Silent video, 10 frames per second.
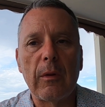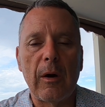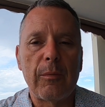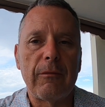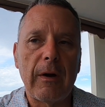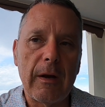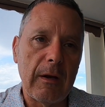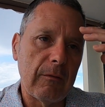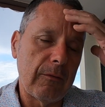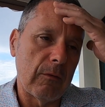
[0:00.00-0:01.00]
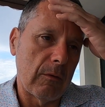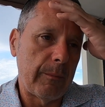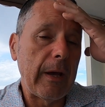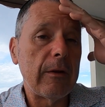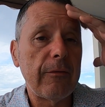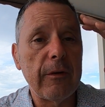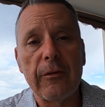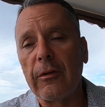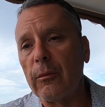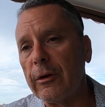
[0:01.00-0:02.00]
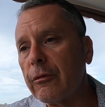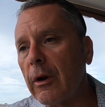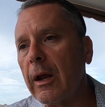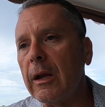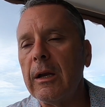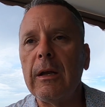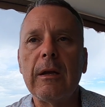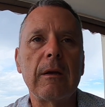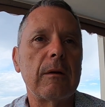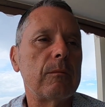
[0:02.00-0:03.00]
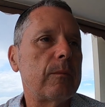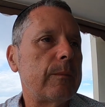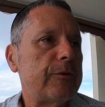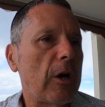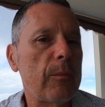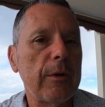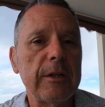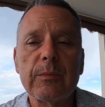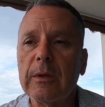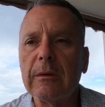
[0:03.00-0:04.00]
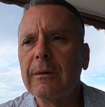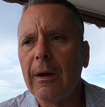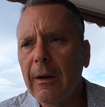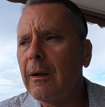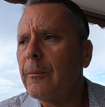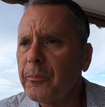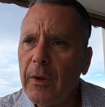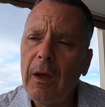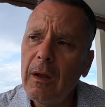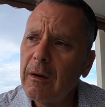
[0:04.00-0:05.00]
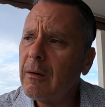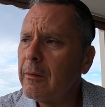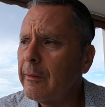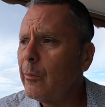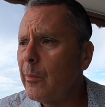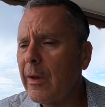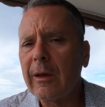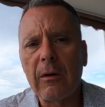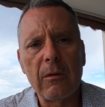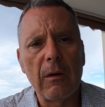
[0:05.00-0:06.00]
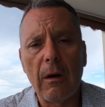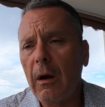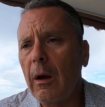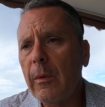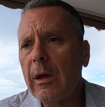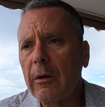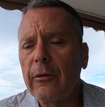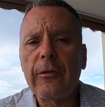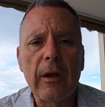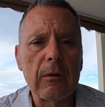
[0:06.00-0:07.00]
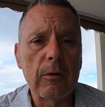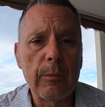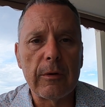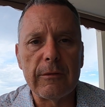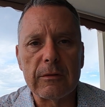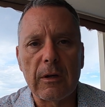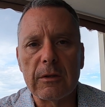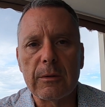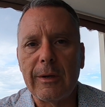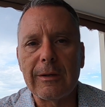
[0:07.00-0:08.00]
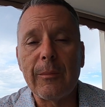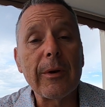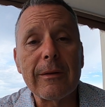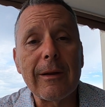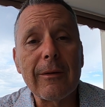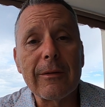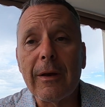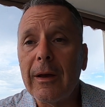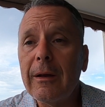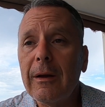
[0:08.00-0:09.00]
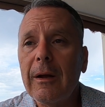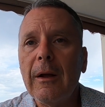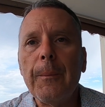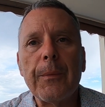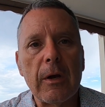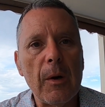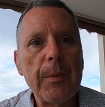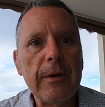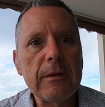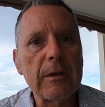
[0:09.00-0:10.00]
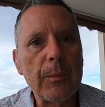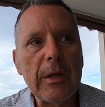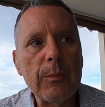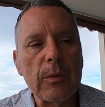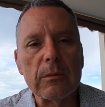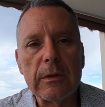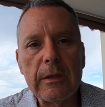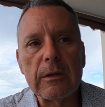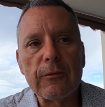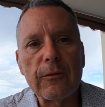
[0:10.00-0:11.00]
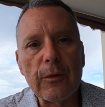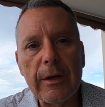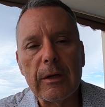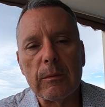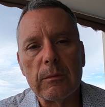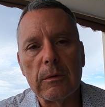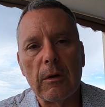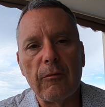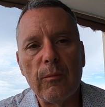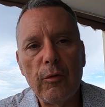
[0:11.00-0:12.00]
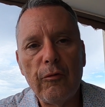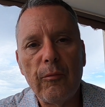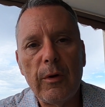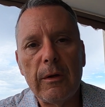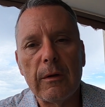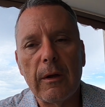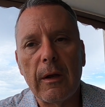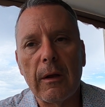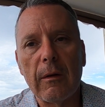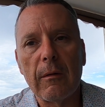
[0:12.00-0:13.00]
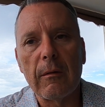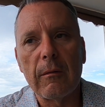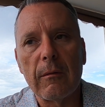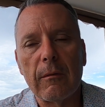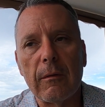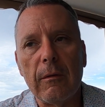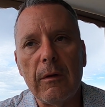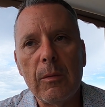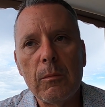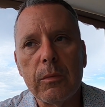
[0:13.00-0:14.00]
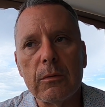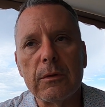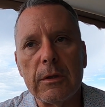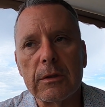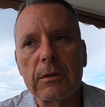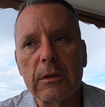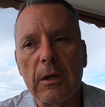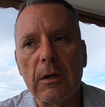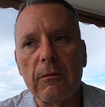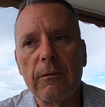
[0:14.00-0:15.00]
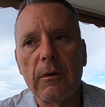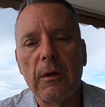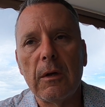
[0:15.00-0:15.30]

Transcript: without providing for benefits and retraining and job placement and you know, we may get an, I may entertain a little bit of discussion about that, but at the end of the day, companies and people need the freedom of movement and the nimbleness of